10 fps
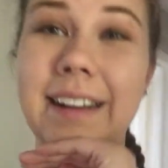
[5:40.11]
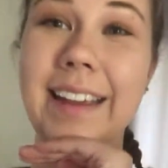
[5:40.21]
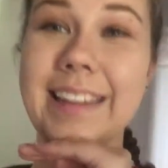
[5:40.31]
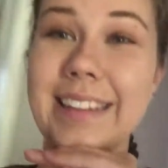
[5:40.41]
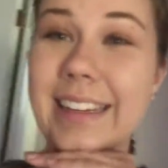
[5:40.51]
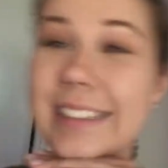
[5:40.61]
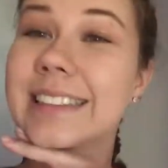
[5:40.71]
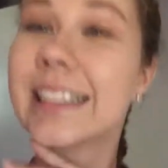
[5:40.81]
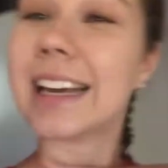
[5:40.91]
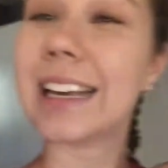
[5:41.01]
It
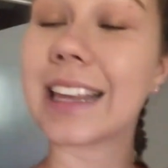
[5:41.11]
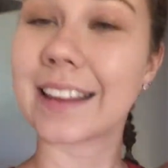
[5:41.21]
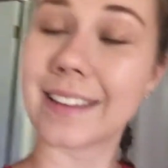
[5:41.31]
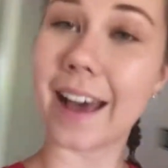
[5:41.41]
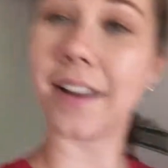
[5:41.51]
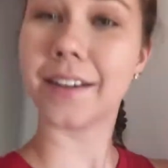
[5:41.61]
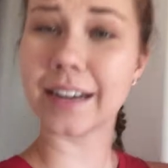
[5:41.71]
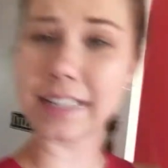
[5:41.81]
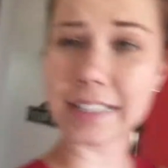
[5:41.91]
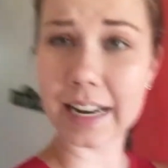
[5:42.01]
is
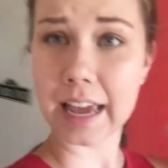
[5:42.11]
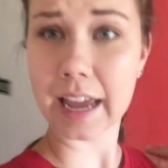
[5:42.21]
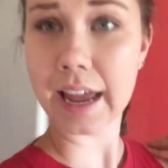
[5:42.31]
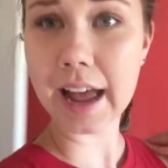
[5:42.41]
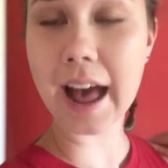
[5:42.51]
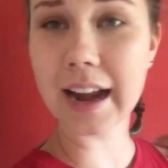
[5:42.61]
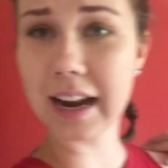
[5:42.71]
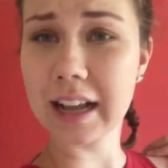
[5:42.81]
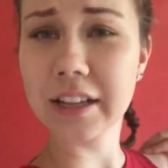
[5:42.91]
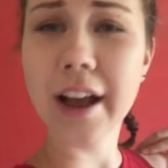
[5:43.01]
Saturday today, and it
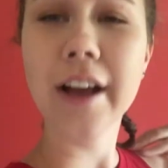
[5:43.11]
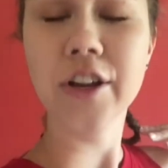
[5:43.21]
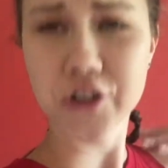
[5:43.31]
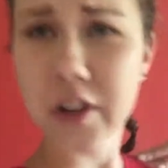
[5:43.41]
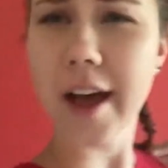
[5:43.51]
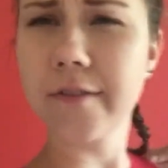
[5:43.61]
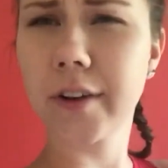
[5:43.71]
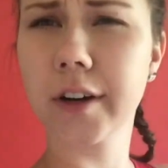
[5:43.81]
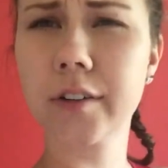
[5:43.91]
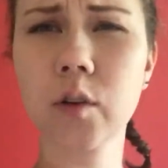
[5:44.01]
is July
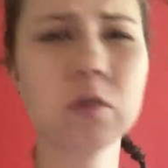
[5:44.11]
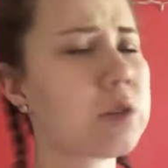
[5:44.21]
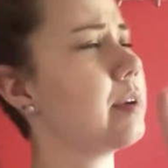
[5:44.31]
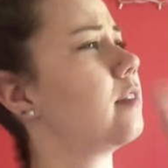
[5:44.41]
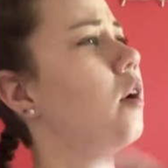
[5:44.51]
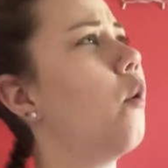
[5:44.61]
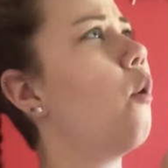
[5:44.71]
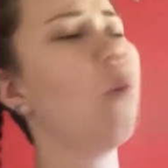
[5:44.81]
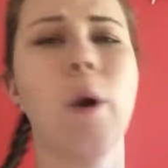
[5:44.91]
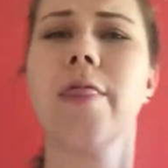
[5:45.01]
1st, which means
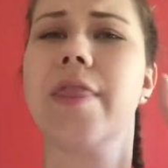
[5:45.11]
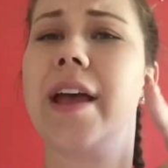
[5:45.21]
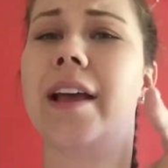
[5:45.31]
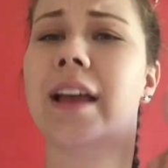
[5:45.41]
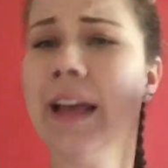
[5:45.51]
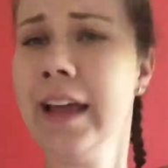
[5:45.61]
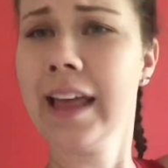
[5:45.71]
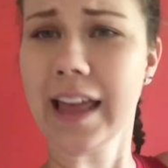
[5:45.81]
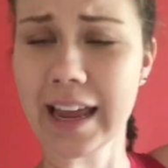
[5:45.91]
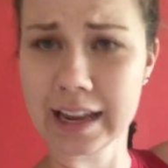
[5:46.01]
one thing,
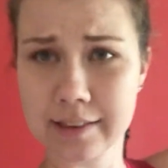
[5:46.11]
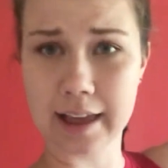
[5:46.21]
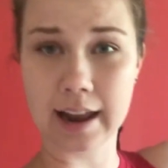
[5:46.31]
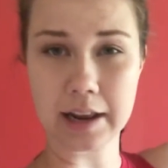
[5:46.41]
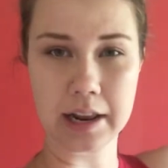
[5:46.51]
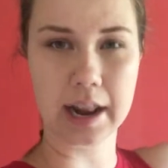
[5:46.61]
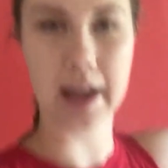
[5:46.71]
it is Canada